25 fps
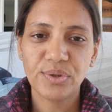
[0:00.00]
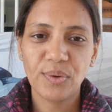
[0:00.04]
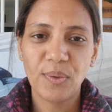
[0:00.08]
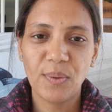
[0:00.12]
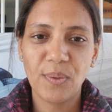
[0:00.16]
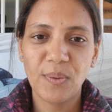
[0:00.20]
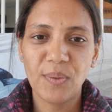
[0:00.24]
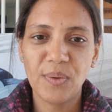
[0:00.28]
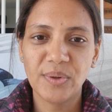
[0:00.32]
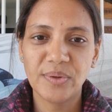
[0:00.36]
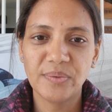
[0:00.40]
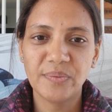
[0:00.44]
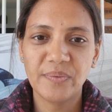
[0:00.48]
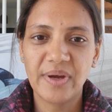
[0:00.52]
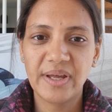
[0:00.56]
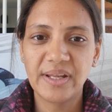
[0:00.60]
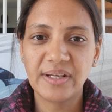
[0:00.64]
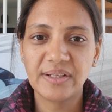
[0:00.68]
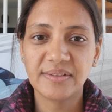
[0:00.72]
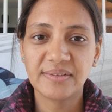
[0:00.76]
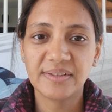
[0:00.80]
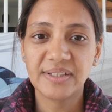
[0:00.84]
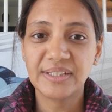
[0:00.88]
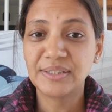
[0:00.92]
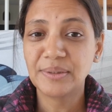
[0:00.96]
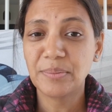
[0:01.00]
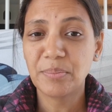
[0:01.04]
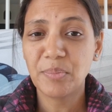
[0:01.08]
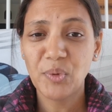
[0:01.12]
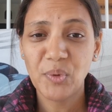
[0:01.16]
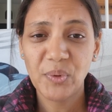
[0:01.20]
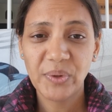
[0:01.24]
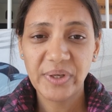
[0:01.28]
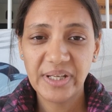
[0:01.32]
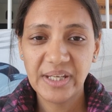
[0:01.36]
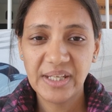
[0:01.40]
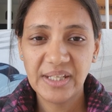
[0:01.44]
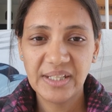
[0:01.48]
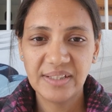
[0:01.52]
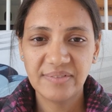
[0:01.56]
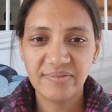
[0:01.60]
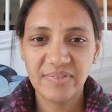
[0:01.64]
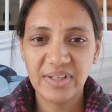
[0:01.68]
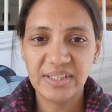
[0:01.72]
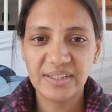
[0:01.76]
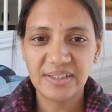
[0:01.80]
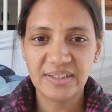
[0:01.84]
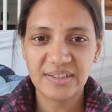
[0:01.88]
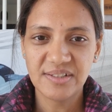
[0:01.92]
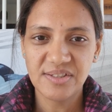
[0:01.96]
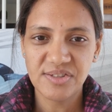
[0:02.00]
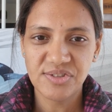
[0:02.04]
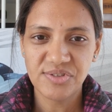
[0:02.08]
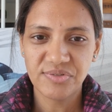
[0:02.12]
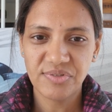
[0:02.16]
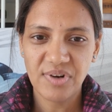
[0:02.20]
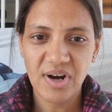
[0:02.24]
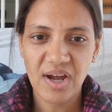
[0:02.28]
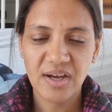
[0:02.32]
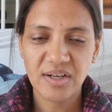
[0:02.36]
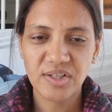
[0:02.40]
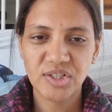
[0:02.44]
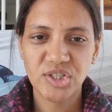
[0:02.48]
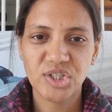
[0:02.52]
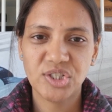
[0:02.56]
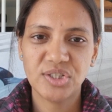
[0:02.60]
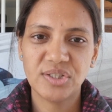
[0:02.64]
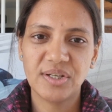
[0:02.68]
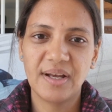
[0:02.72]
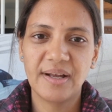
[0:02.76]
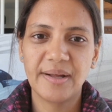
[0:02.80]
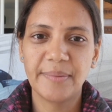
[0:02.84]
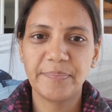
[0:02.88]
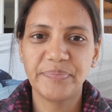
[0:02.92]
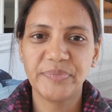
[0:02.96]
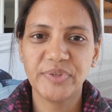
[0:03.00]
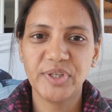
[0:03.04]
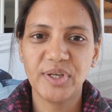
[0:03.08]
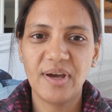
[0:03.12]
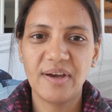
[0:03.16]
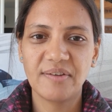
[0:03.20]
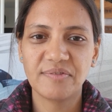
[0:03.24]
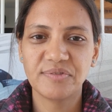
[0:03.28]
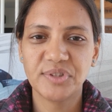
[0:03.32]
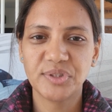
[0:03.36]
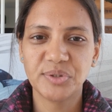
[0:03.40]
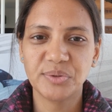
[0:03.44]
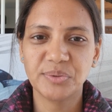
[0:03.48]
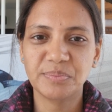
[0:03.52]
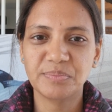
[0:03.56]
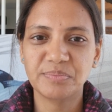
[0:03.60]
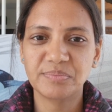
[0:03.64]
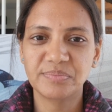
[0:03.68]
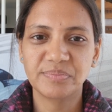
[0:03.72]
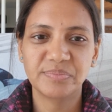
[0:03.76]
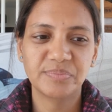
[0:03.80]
or when in the morning when there is rush, you have to